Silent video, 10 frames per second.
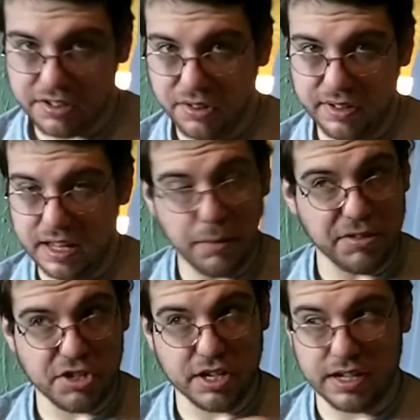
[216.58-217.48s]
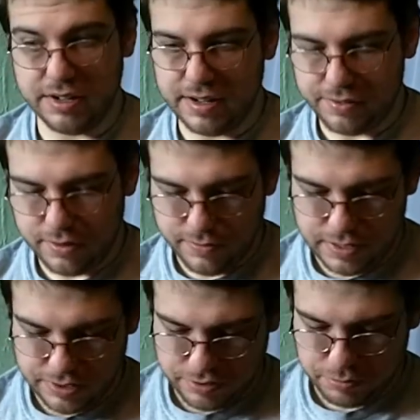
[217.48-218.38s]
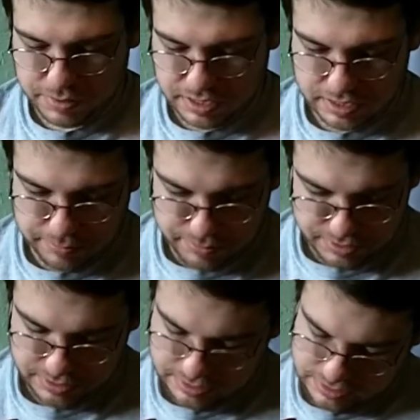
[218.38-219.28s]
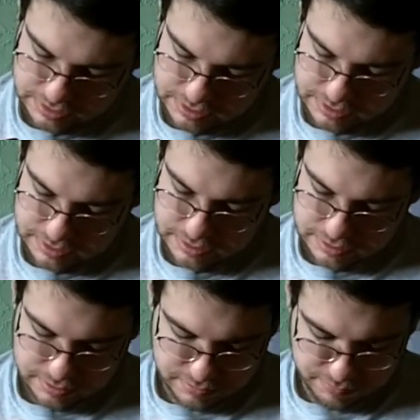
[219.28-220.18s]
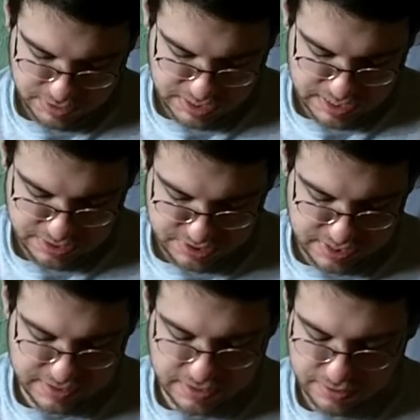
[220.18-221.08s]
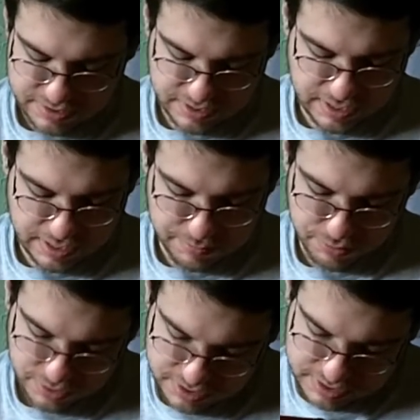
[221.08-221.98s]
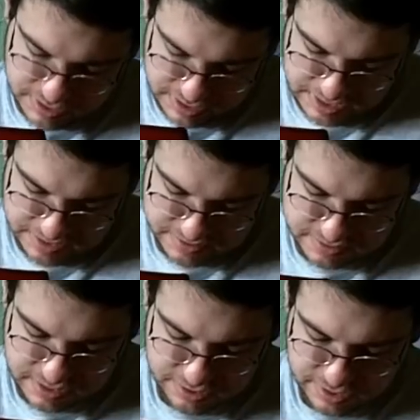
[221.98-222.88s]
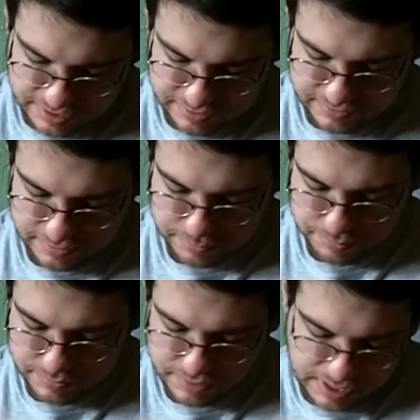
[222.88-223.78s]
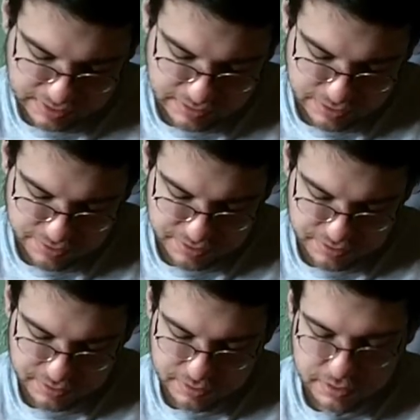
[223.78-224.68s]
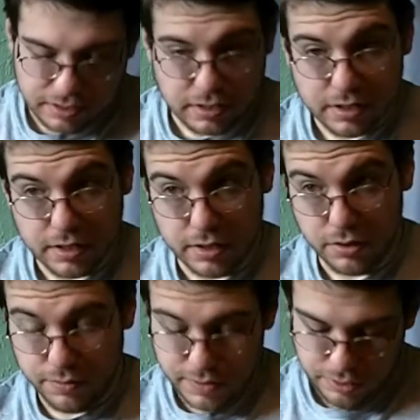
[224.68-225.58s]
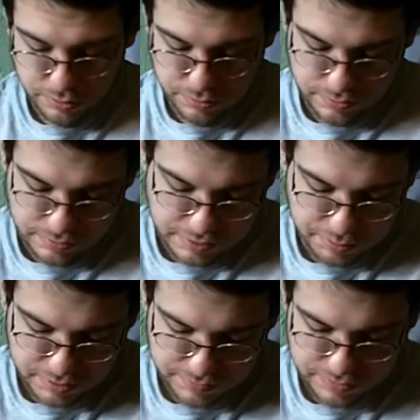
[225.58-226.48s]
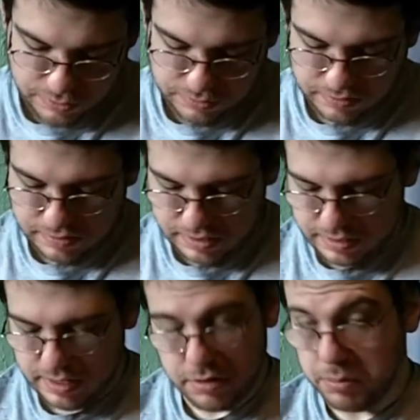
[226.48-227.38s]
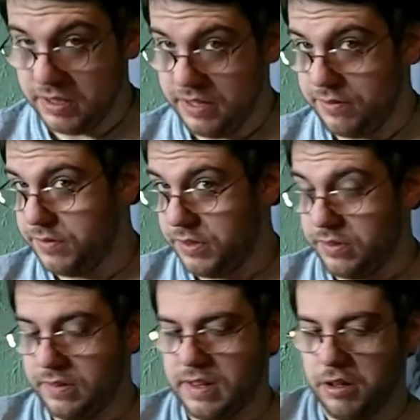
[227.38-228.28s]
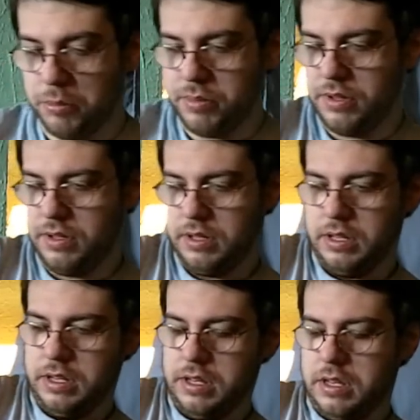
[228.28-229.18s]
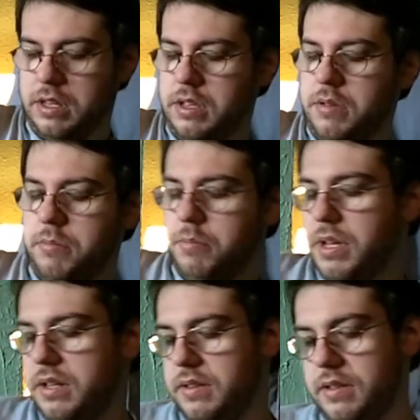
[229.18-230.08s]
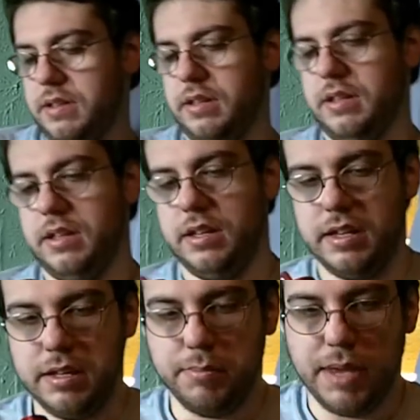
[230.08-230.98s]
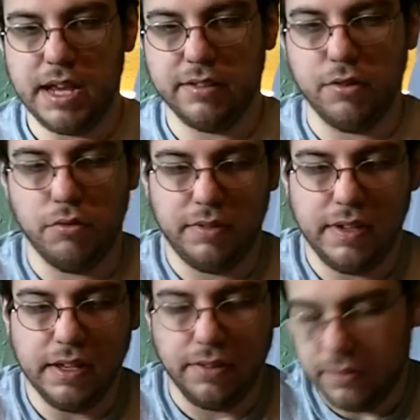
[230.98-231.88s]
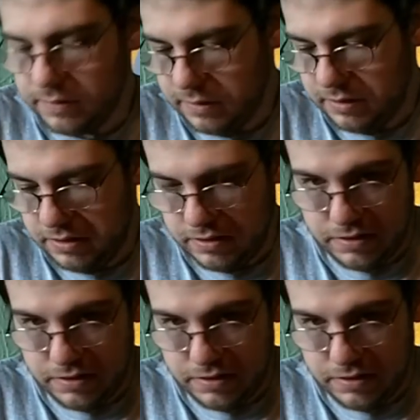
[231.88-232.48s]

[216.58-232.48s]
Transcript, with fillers: ignoring that, I'm gonna check it out after the video. I'll open it up. But yeah, it just has the RCA inputs, and then it has the standard IEC socket there, and new fuse. You can put fuses in. I don't believe fuses help. But getting back to OTLs,